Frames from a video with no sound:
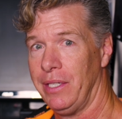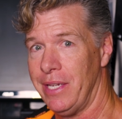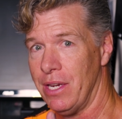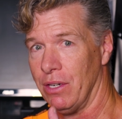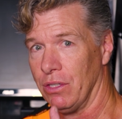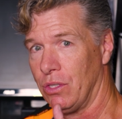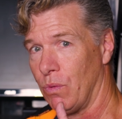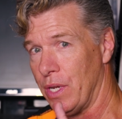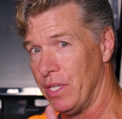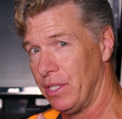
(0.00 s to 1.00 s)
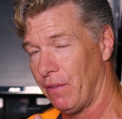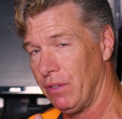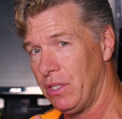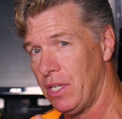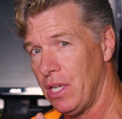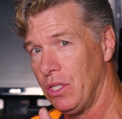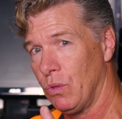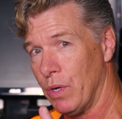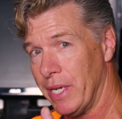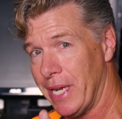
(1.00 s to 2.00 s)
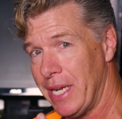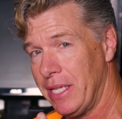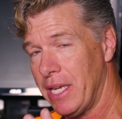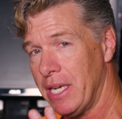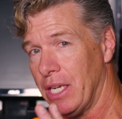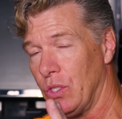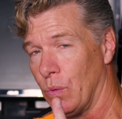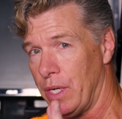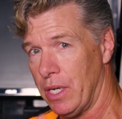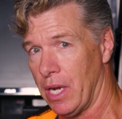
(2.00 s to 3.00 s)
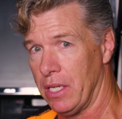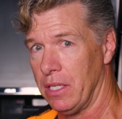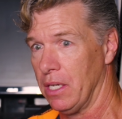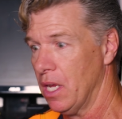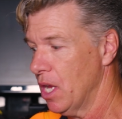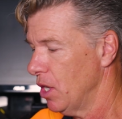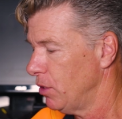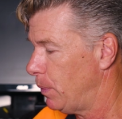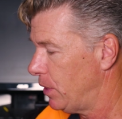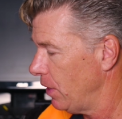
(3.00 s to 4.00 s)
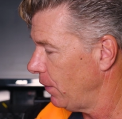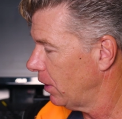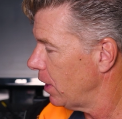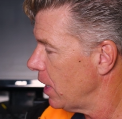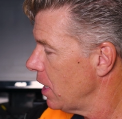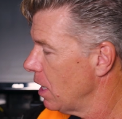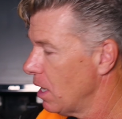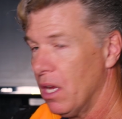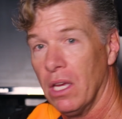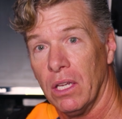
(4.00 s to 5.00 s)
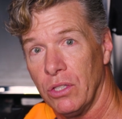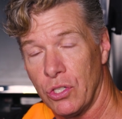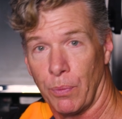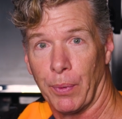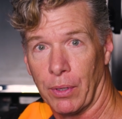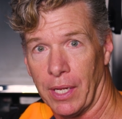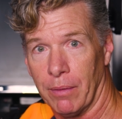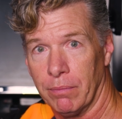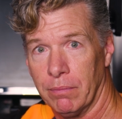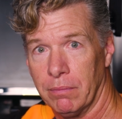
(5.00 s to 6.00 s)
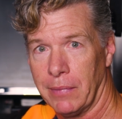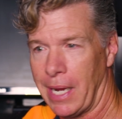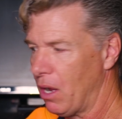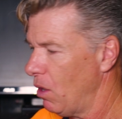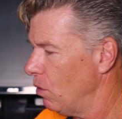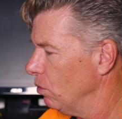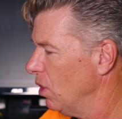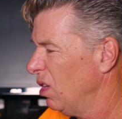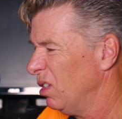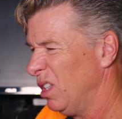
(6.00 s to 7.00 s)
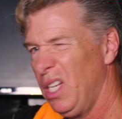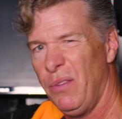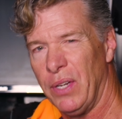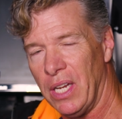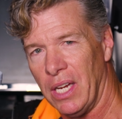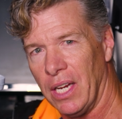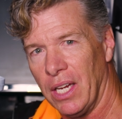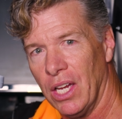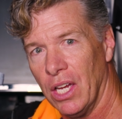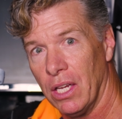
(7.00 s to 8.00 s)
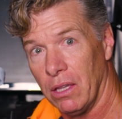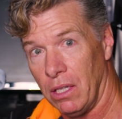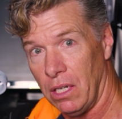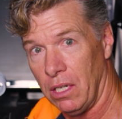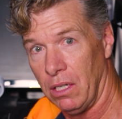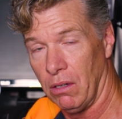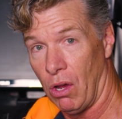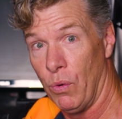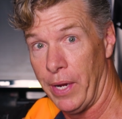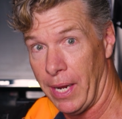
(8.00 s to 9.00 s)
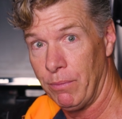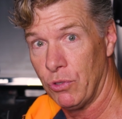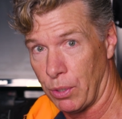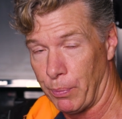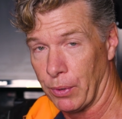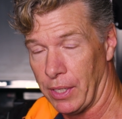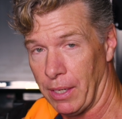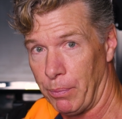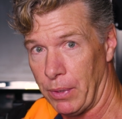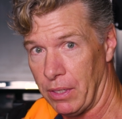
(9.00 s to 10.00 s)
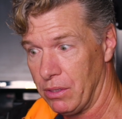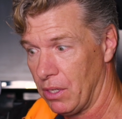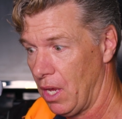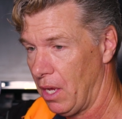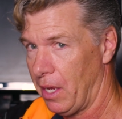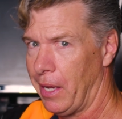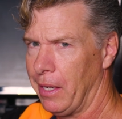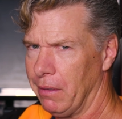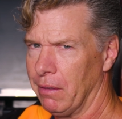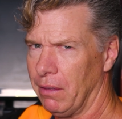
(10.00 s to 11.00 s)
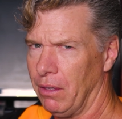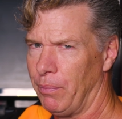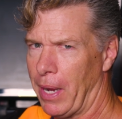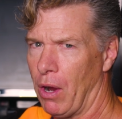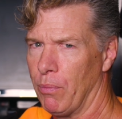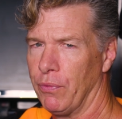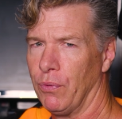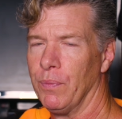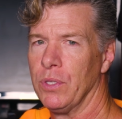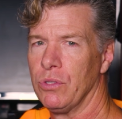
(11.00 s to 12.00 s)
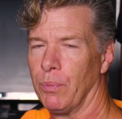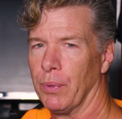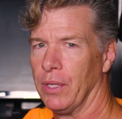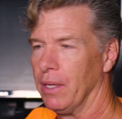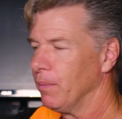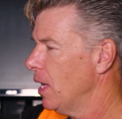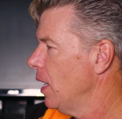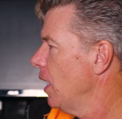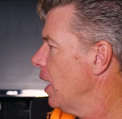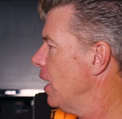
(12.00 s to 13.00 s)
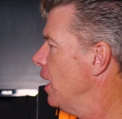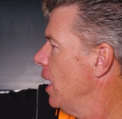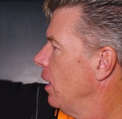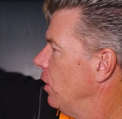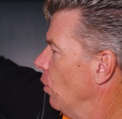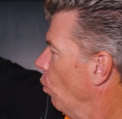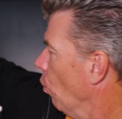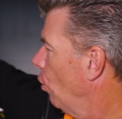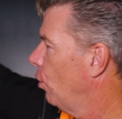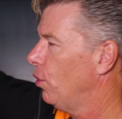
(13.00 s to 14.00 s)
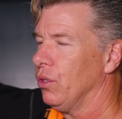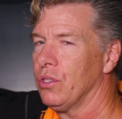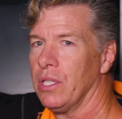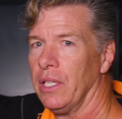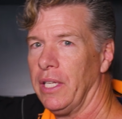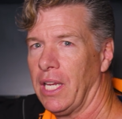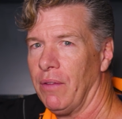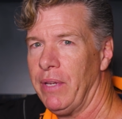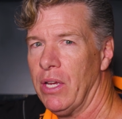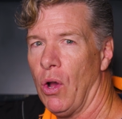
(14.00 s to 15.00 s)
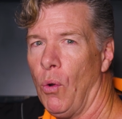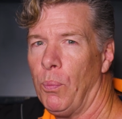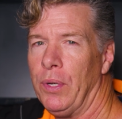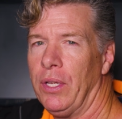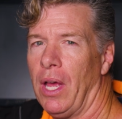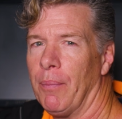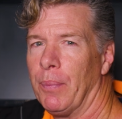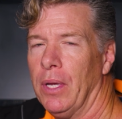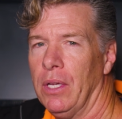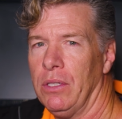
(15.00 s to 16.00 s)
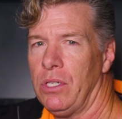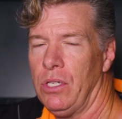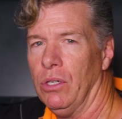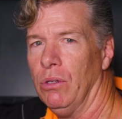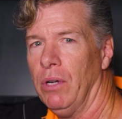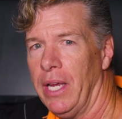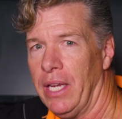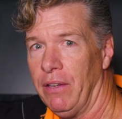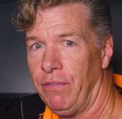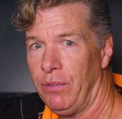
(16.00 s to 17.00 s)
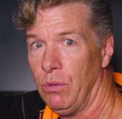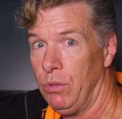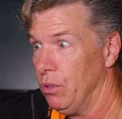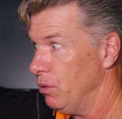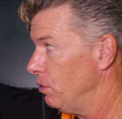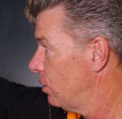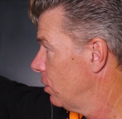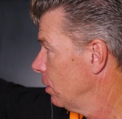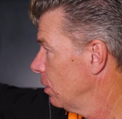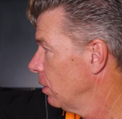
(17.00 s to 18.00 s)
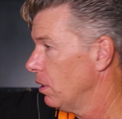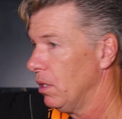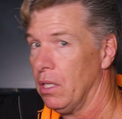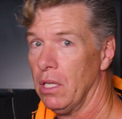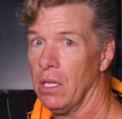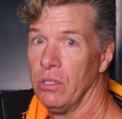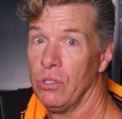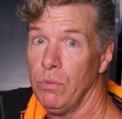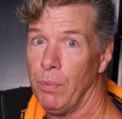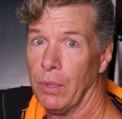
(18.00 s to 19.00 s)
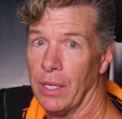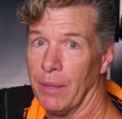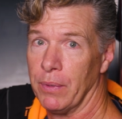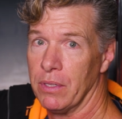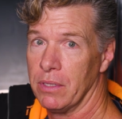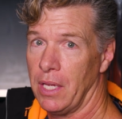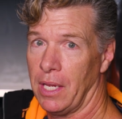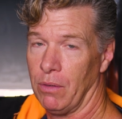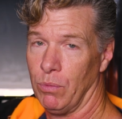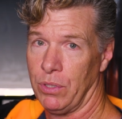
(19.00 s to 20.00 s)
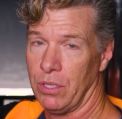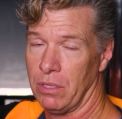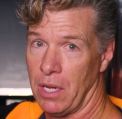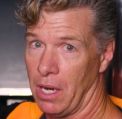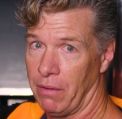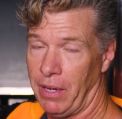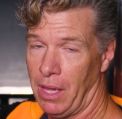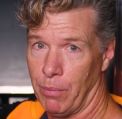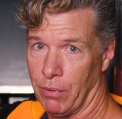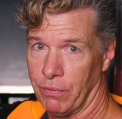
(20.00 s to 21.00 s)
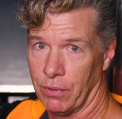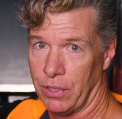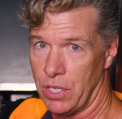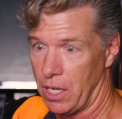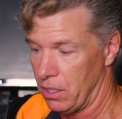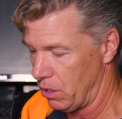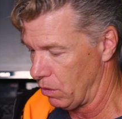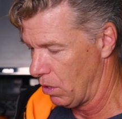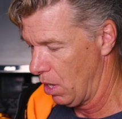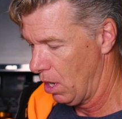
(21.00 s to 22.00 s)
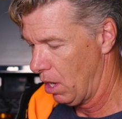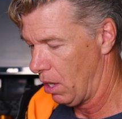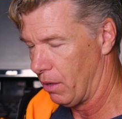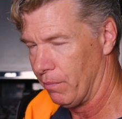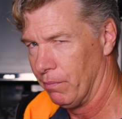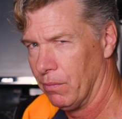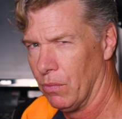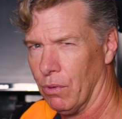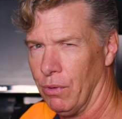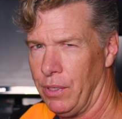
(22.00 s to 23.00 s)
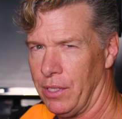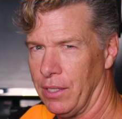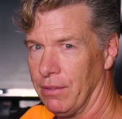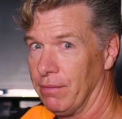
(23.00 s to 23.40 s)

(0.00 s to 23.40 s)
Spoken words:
years 2017, 2018, and 2019. Specifically, the triple clamp, how limiting the OEM triple clamp is, and the power performance triple clamp, and the world that can be opened up to you if you use a Superclamp instead, which is not available for a Gen 2. Or is it?